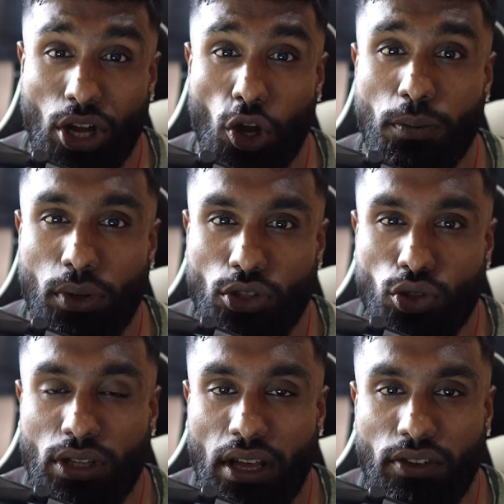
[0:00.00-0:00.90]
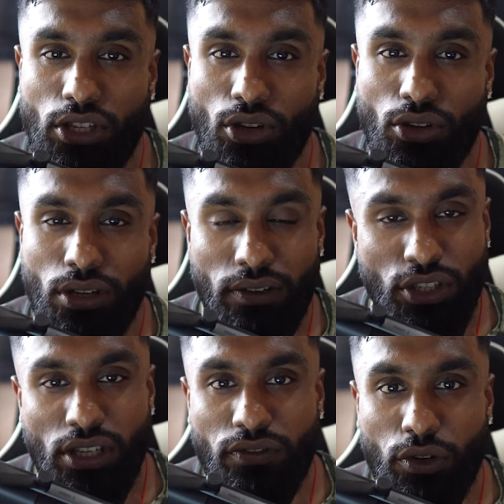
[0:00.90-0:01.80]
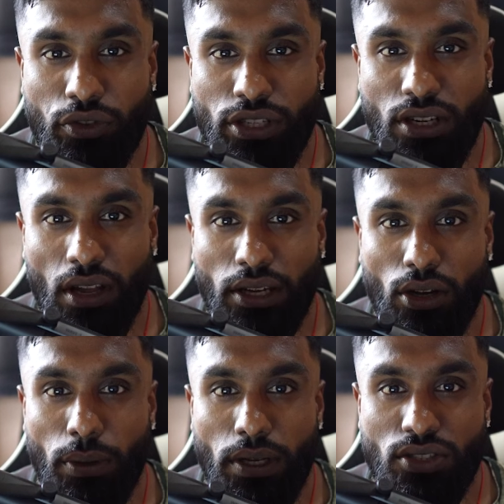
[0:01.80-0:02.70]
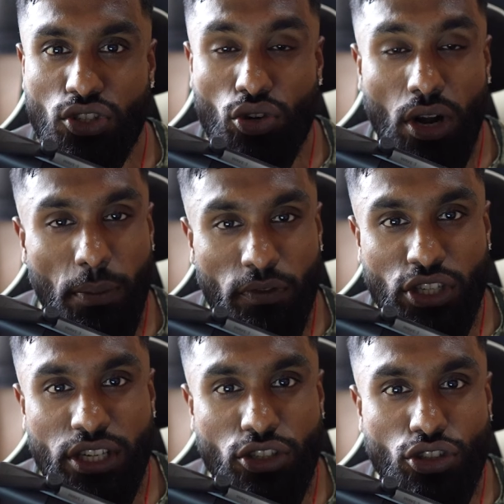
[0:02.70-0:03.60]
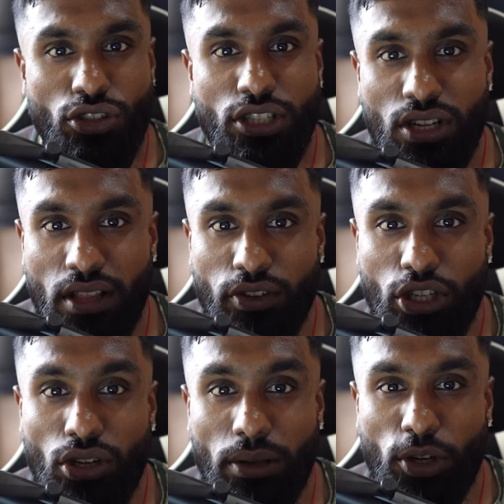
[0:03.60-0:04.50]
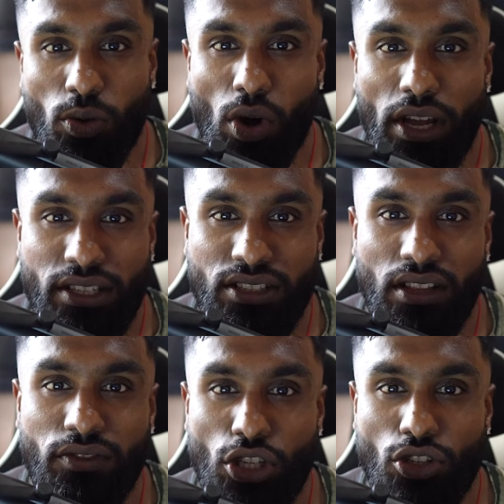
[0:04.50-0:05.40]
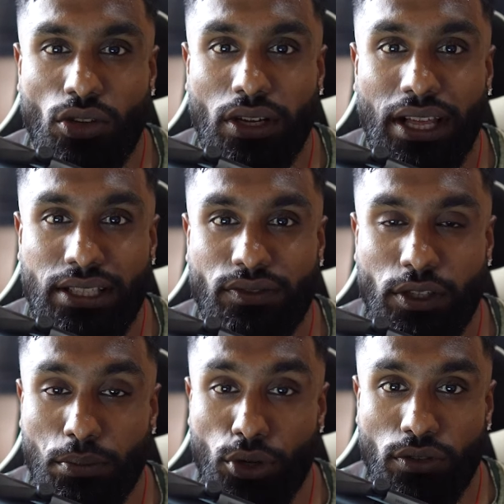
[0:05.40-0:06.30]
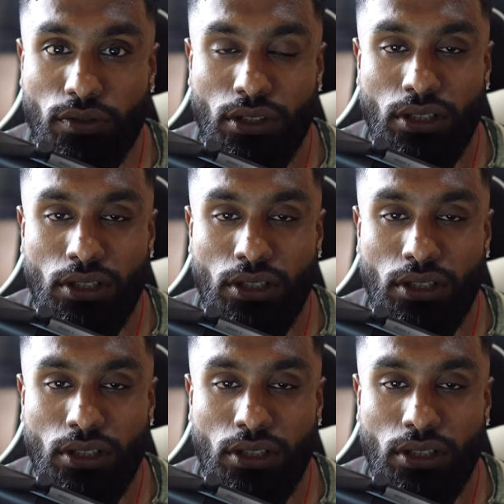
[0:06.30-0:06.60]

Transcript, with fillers: I hope you enjoyed that video. If you did, feel free to like, comment, and subscribe. If you didn't, do dislike the video. Let me know why you dislike the video so I can actively improve.